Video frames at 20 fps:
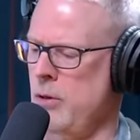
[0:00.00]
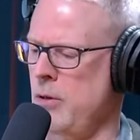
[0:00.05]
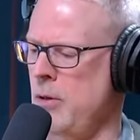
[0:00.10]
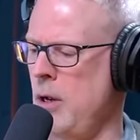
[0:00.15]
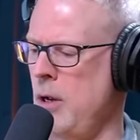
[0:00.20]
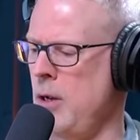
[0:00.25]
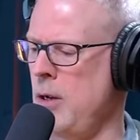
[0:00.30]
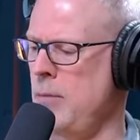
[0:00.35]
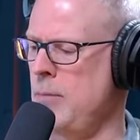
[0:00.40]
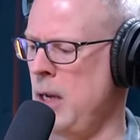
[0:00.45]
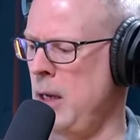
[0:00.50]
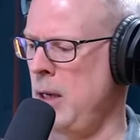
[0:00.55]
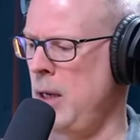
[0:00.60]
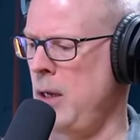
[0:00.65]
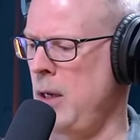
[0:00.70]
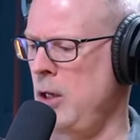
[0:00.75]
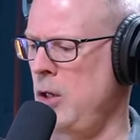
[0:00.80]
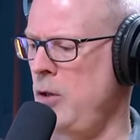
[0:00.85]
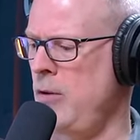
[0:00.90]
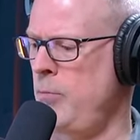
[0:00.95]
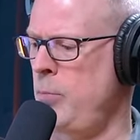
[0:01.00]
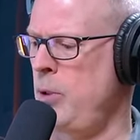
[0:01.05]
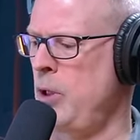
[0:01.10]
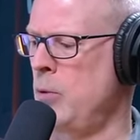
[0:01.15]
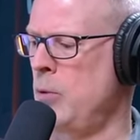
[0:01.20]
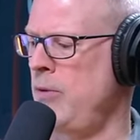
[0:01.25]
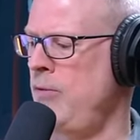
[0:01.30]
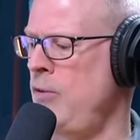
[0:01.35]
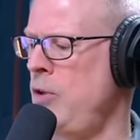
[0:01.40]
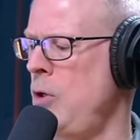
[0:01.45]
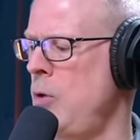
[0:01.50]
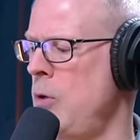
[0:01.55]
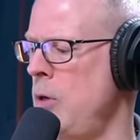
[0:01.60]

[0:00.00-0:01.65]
You have peer review